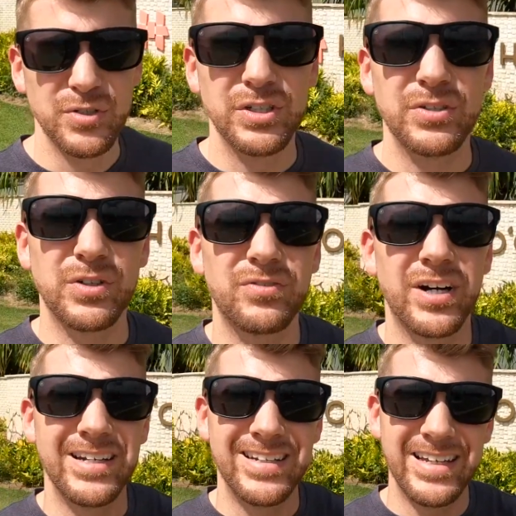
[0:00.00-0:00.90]
you get
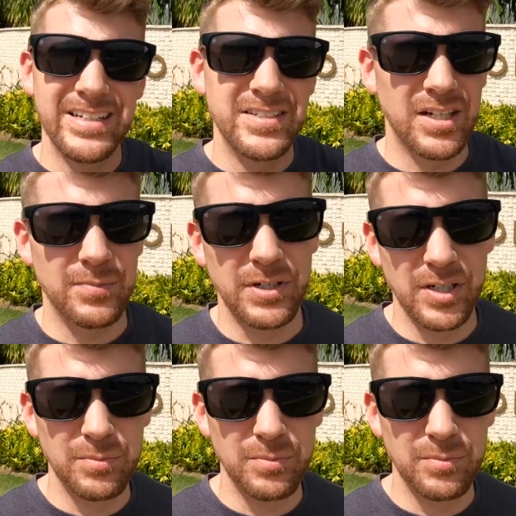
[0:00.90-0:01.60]
notified anytime that I